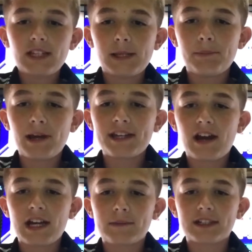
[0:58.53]
He played
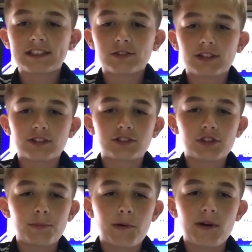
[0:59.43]
90 minutes, so he got
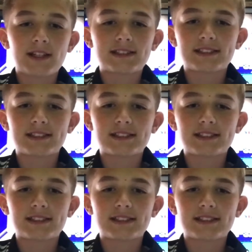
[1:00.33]
2 points,